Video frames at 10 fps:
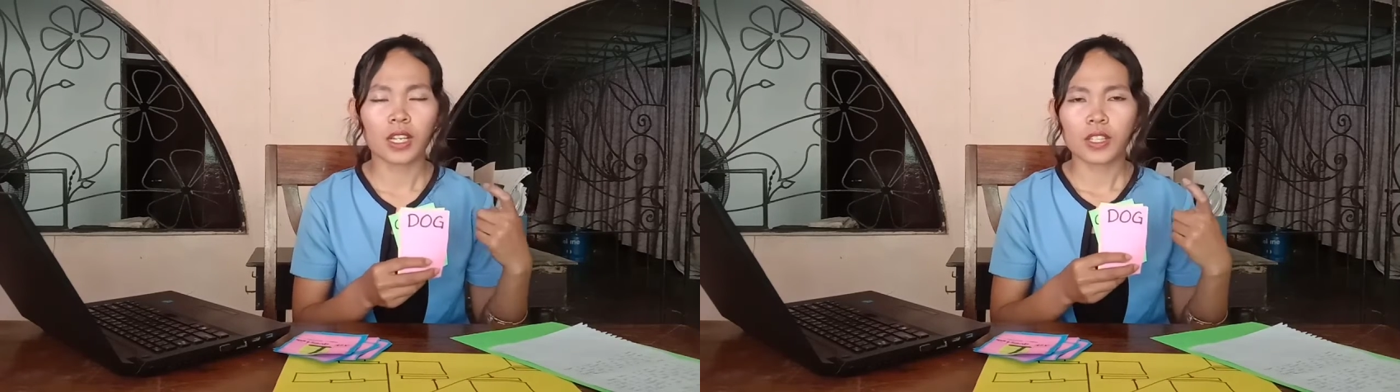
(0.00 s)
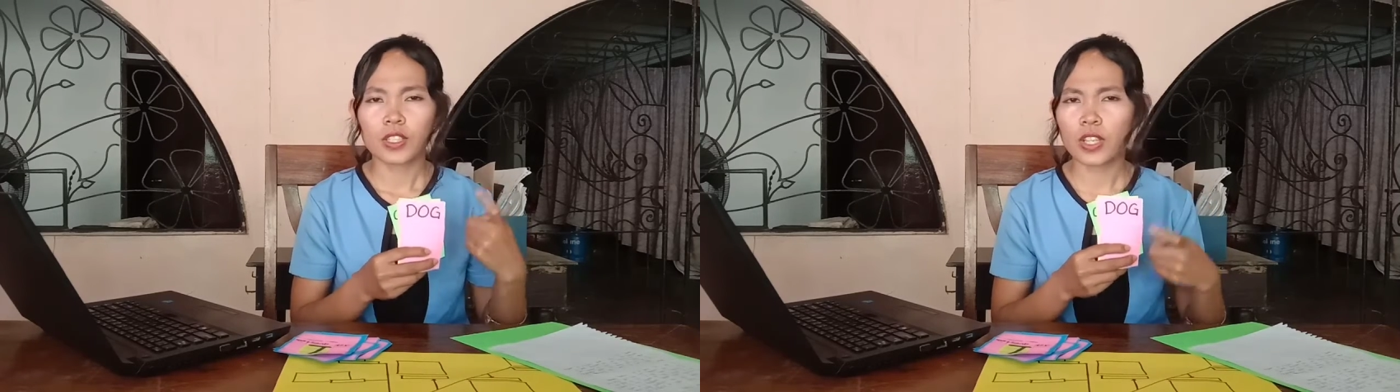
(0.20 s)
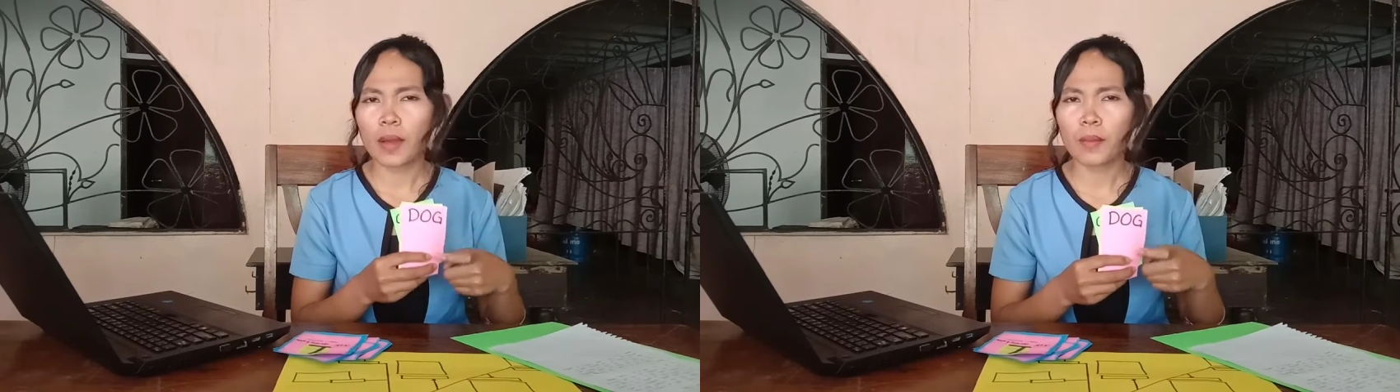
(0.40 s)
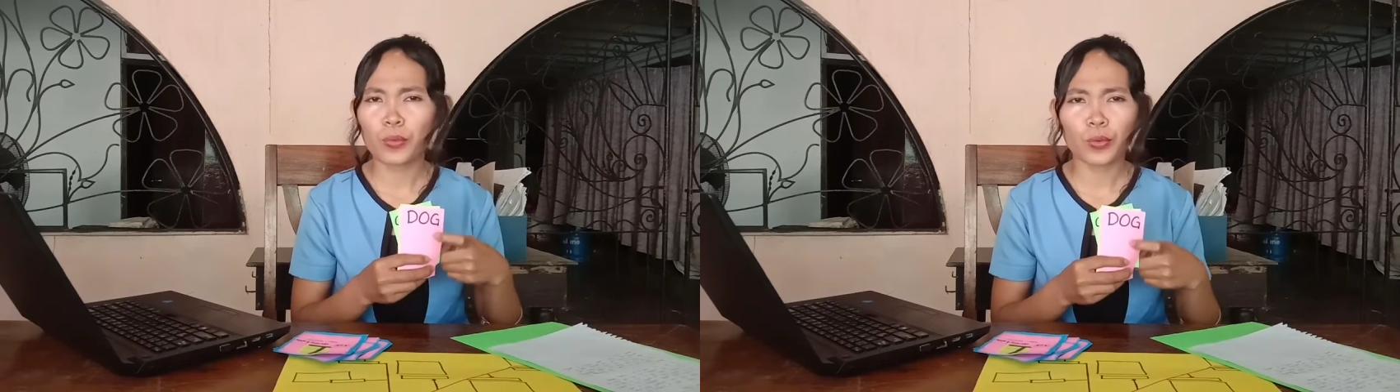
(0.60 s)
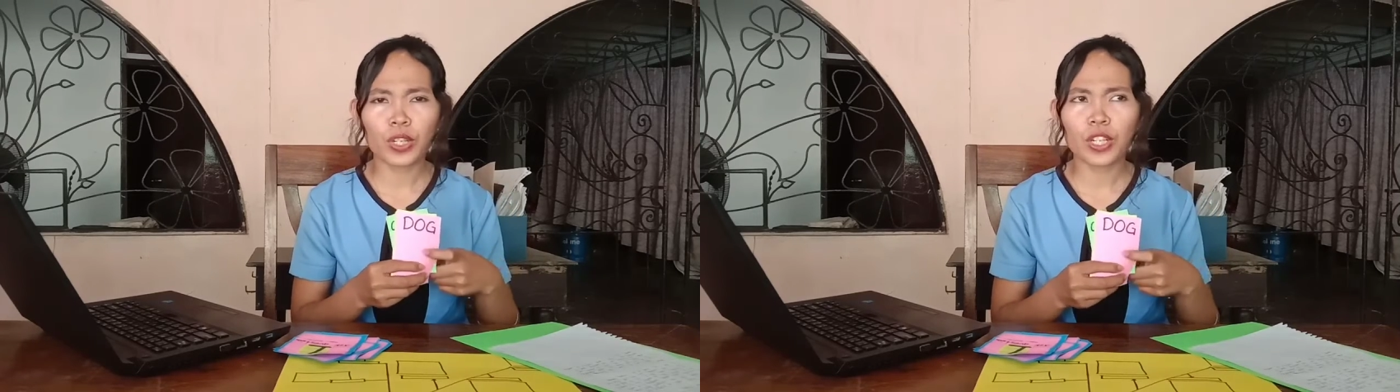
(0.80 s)
some
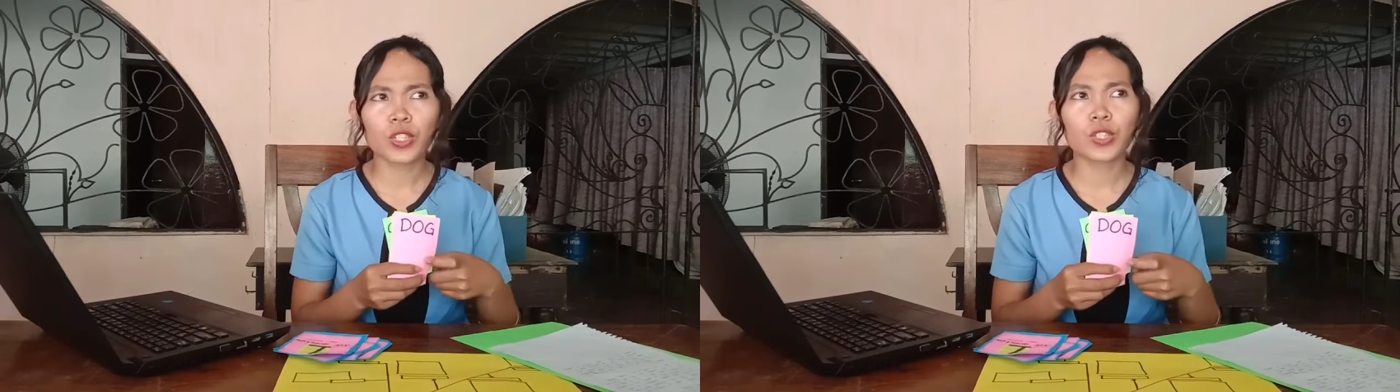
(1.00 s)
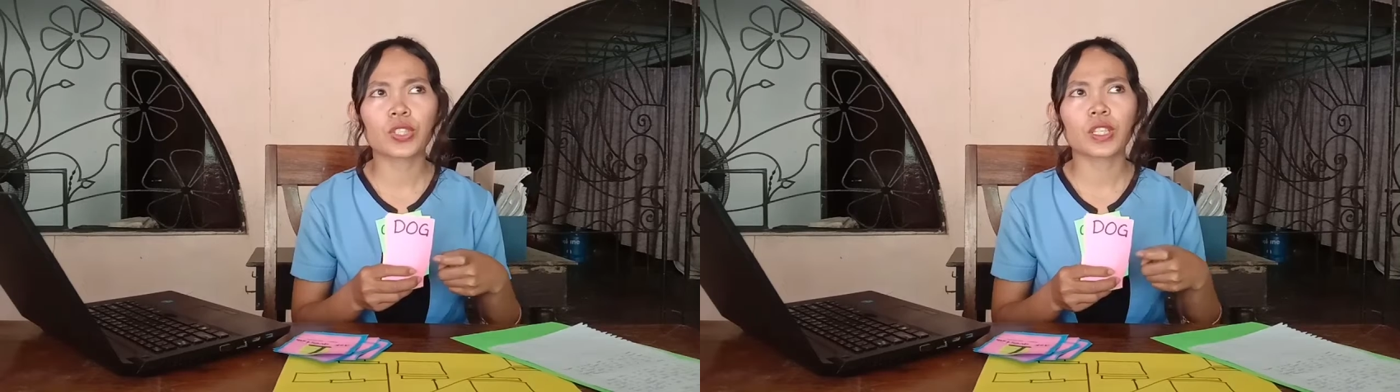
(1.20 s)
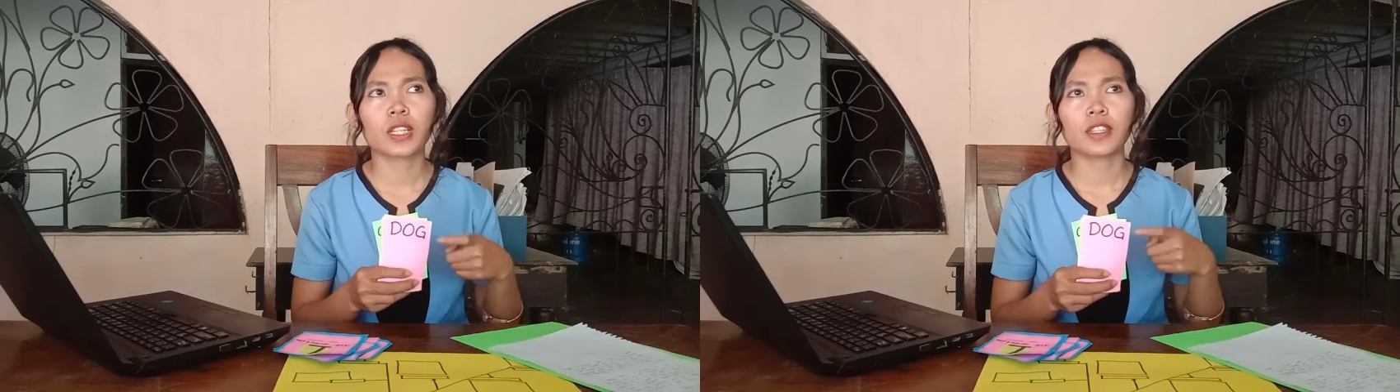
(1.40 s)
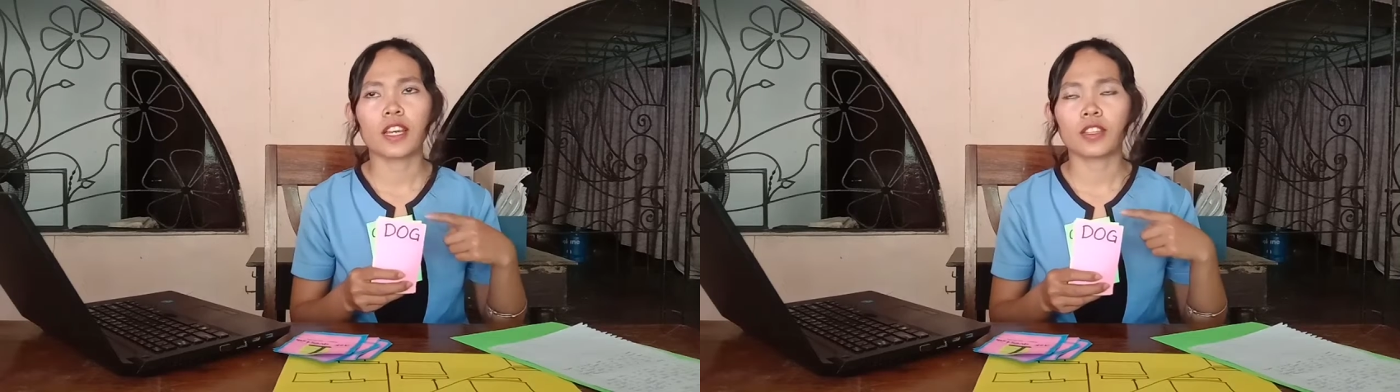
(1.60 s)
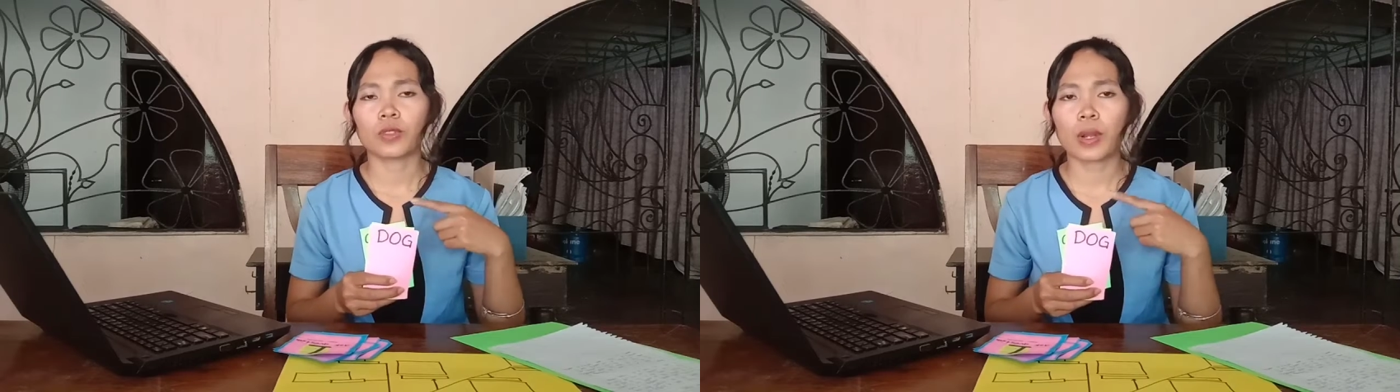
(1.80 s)
words that